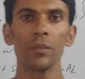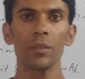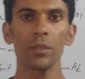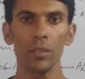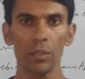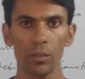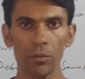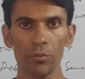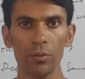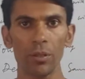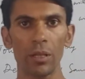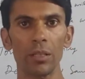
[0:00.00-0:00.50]

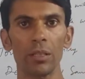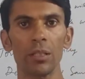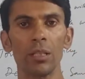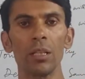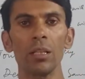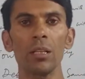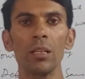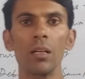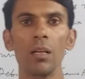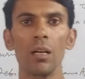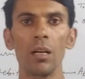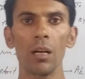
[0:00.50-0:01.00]
If
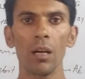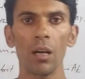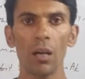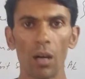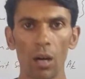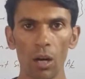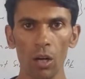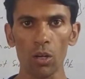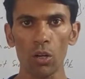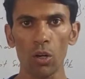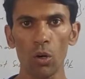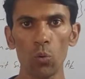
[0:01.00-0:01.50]
any
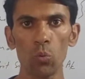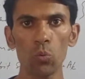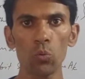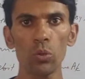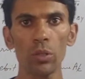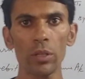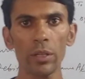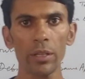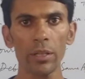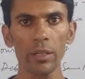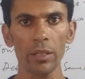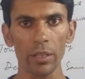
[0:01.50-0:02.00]
account
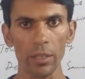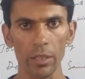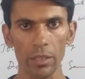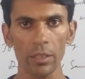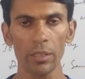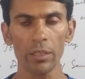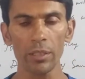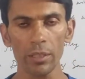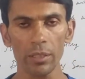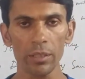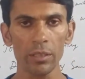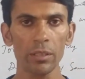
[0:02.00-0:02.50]

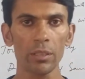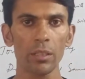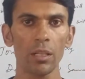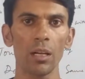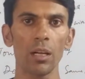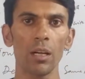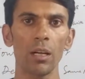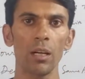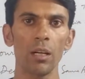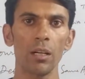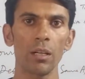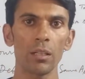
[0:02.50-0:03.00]
credit in
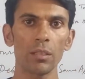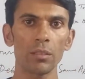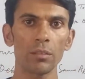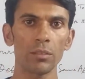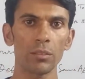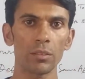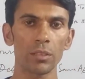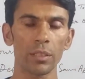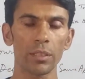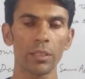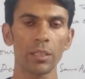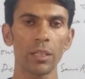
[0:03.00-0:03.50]
the
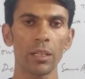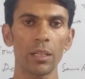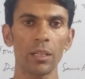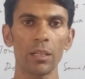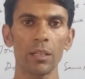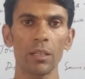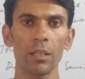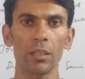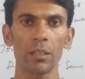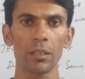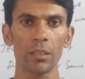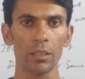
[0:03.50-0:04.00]
journal
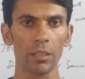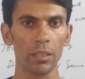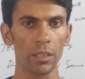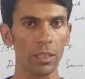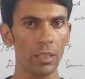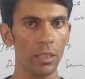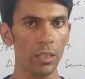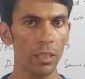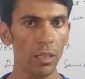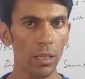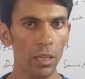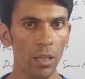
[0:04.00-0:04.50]

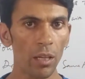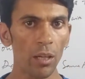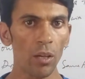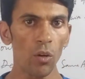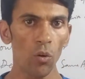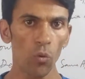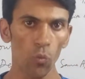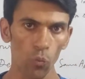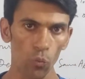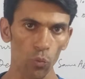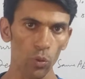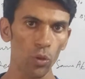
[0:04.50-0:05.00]
entry,
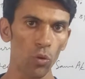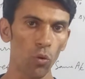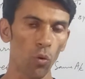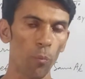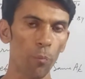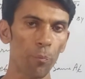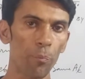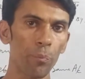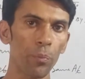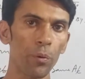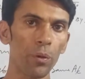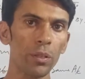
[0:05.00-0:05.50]
we
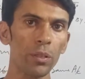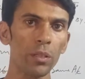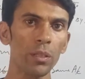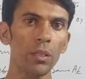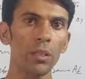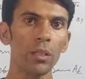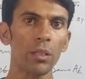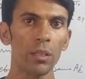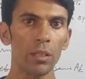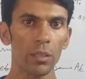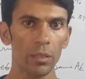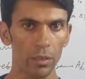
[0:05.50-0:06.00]
open
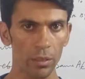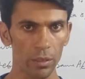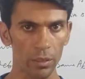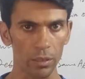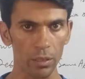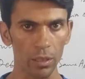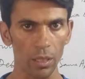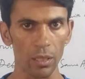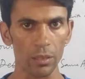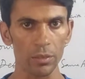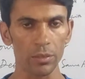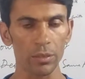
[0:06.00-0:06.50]

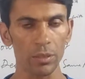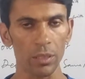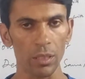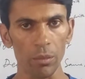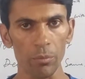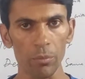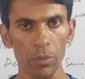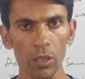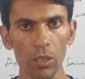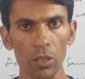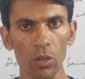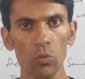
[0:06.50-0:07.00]
the
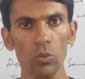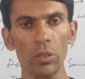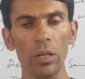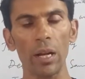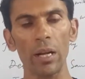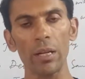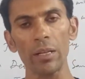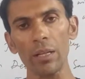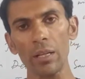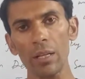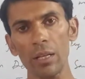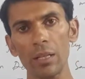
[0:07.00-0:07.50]
same account
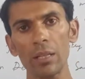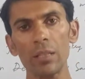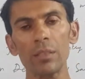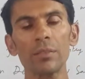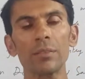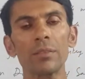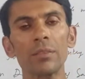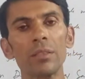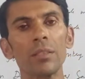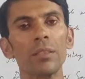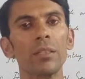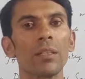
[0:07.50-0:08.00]
and
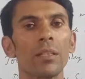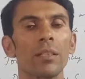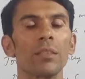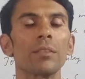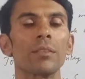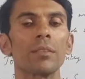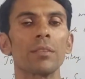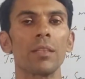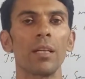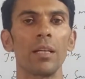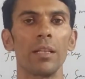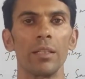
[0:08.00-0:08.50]
its credit
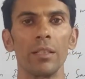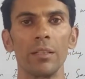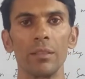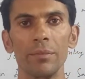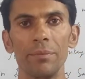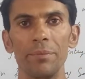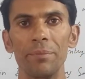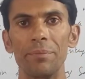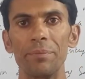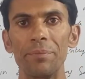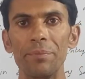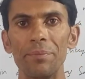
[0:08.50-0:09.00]
side
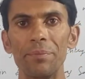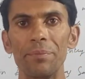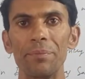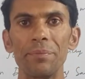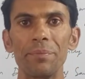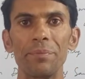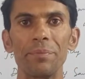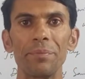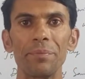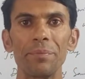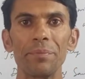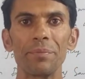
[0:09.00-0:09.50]

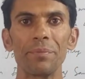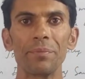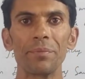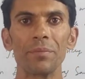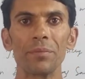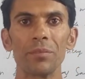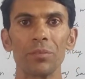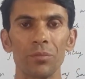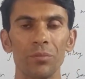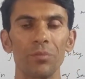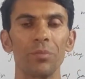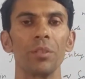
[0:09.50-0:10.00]

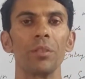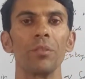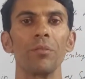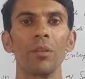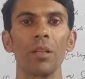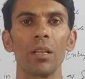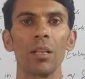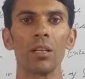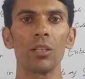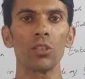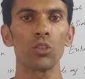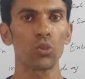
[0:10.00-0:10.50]
we
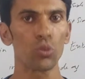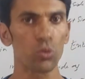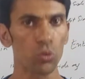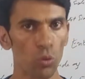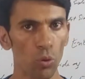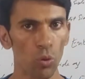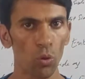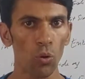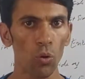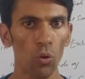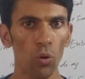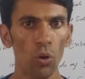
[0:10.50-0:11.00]
will
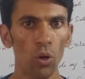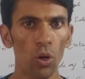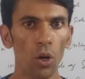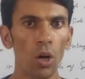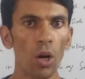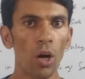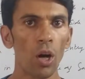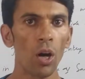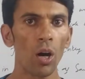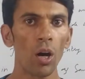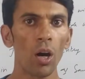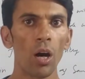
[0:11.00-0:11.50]
show
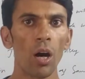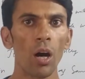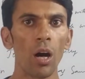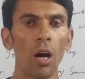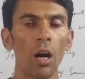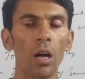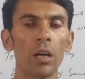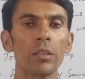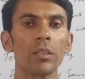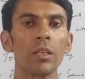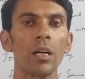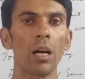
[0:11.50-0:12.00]

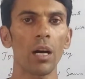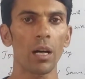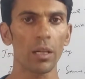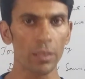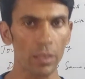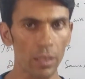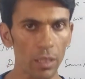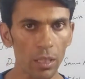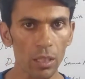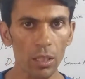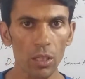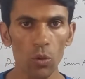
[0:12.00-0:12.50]
the
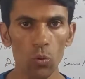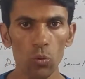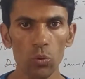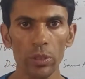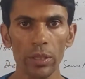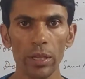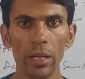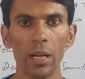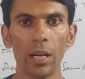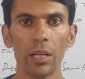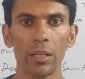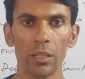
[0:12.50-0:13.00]
other account
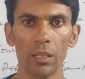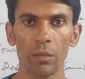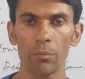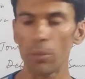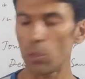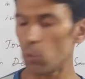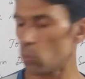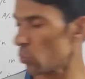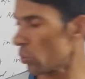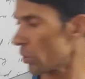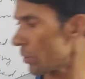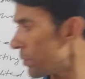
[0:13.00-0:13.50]
and
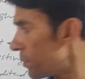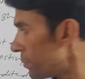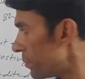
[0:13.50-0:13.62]
amount.